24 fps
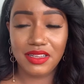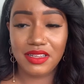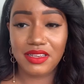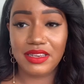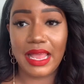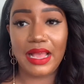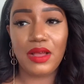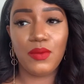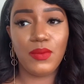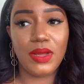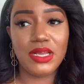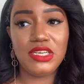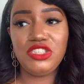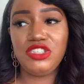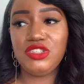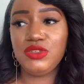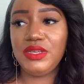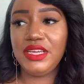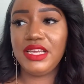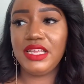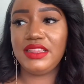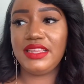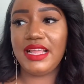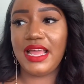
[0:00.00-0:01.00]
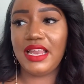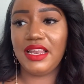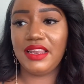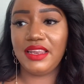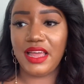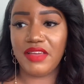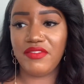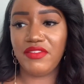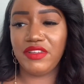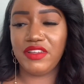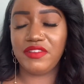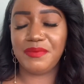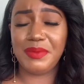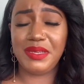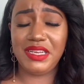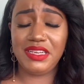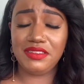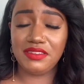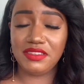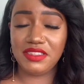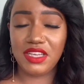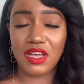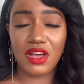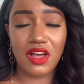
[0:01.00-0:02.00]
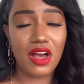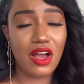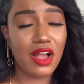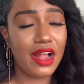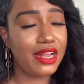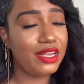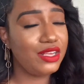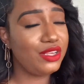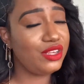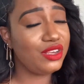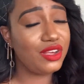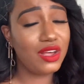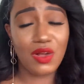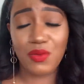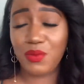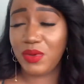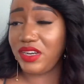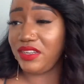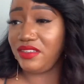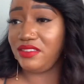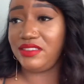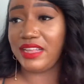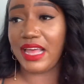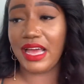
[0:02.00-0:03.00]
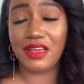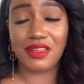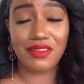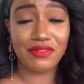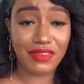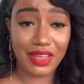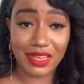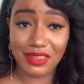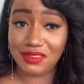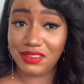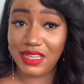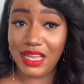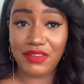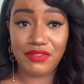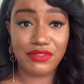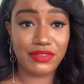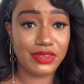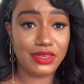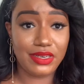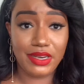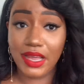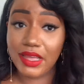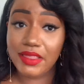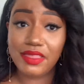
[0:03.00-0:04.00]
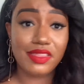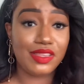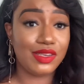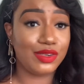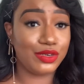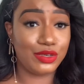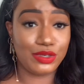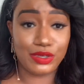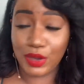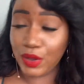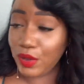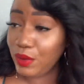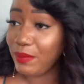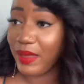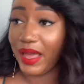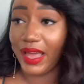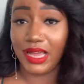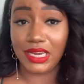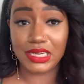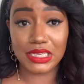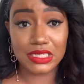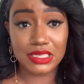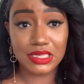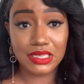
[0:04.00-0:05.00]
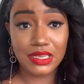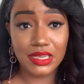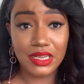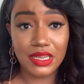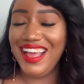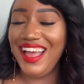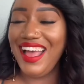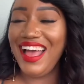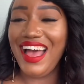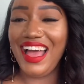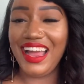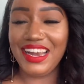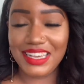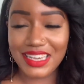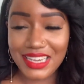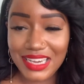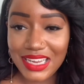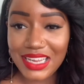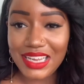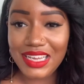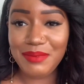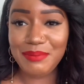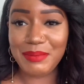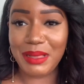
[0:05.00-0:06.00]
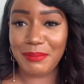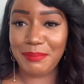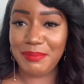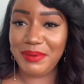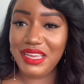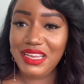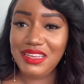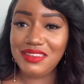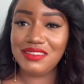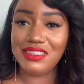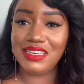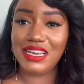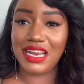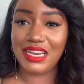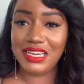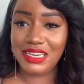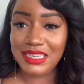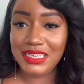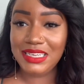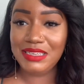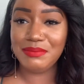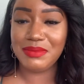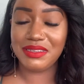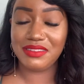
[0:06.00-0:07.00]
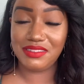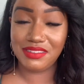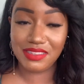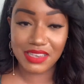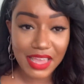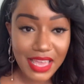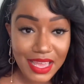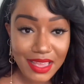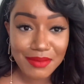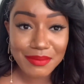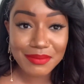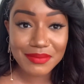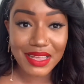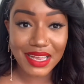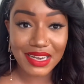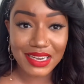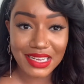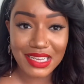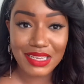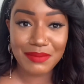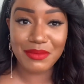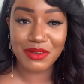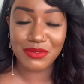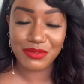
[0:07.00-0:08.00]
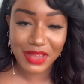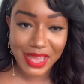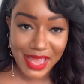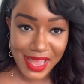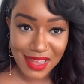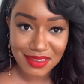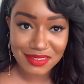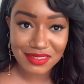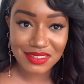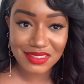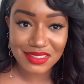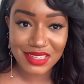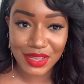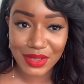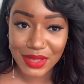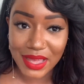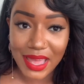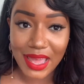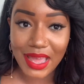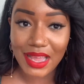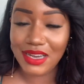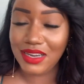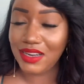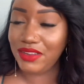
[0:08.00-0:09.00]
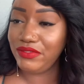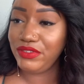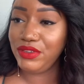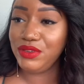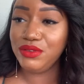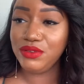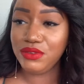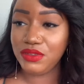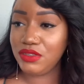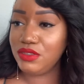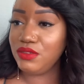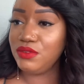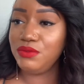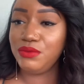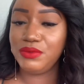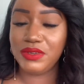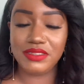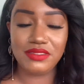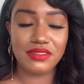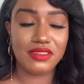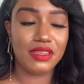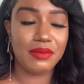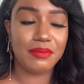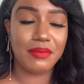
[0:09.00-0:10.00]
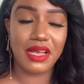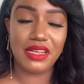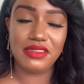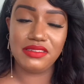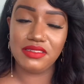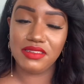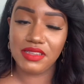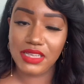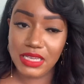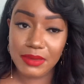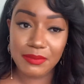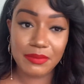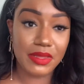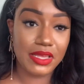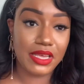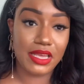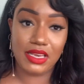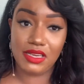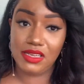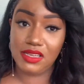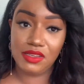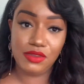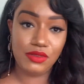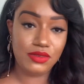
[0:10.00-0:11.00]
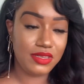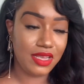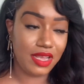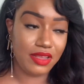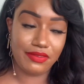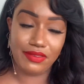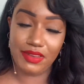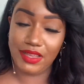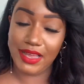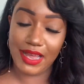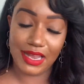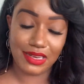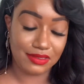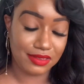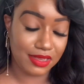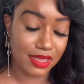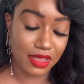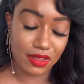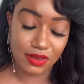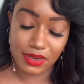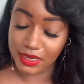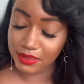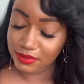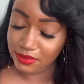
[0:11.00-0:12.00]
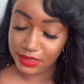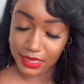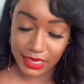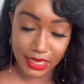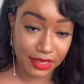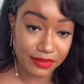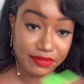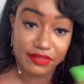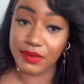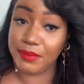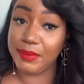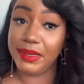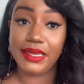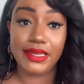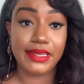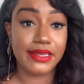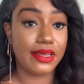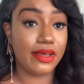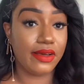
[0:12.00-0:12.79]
Like once you get that level of peace in your heart, you don't want to sacrifice that for nothing or nobody. I need my peace and I need my sleep. I need my rest. Okay. And if you you risking my sleep, honey, you definitely got to go. That's dead for me.